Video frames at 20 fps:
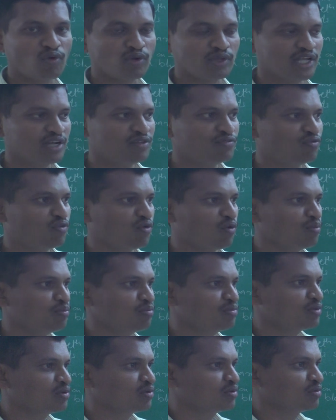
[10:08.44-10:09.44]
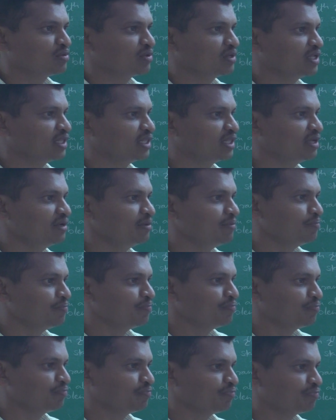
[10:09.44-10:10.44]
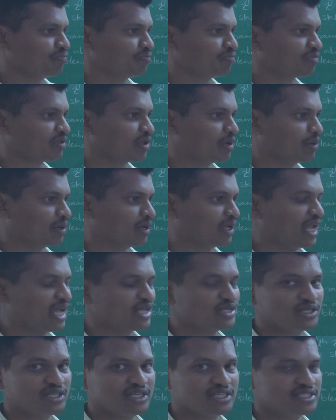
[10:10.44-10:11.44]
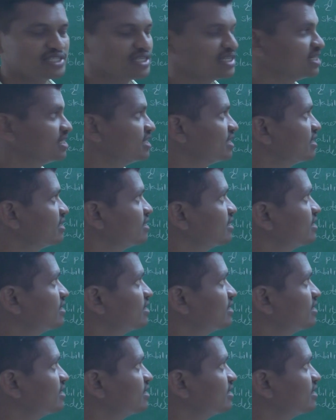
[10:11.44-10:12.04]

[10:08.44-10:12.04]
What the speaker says: that foam in the graduated cylinder.